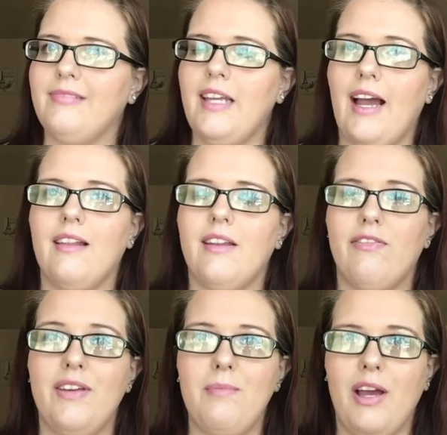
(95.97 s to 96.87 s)
yeah, the
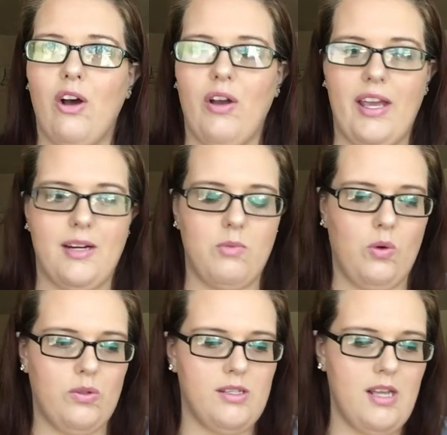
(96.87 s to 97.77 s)
female
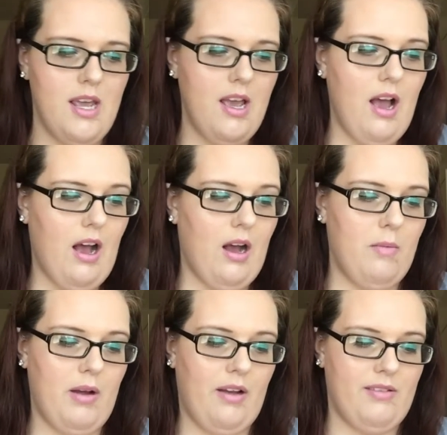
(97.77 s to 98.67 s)
animals
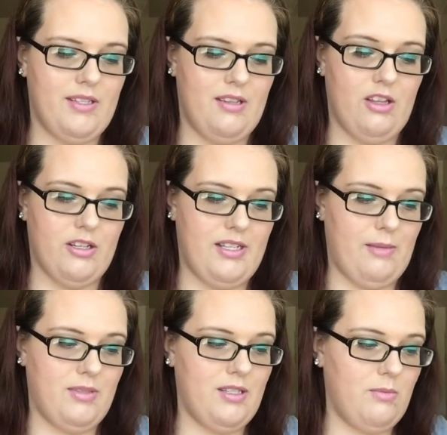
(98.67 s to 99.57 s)
um, of this, their
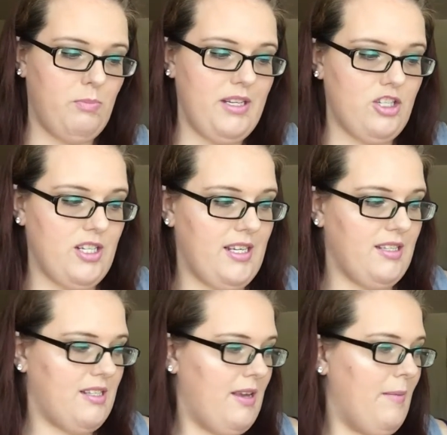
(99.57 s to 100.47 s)
same
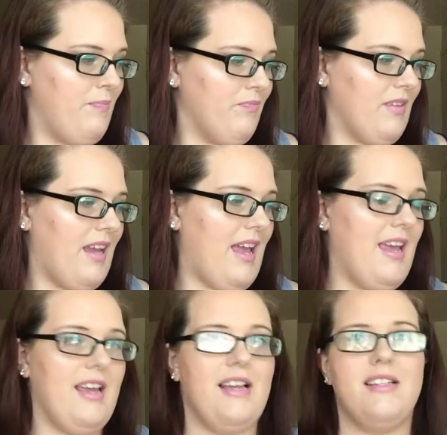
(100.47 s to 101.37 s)
species.
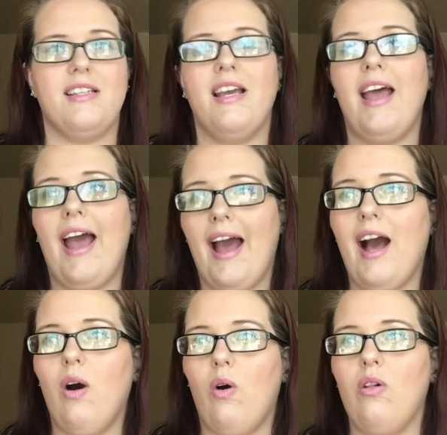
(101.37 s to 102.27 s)
And
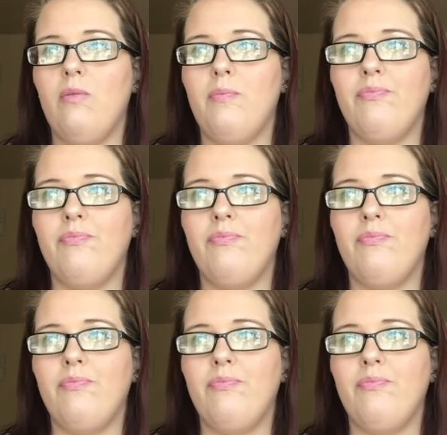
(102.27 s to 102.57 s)
Owl,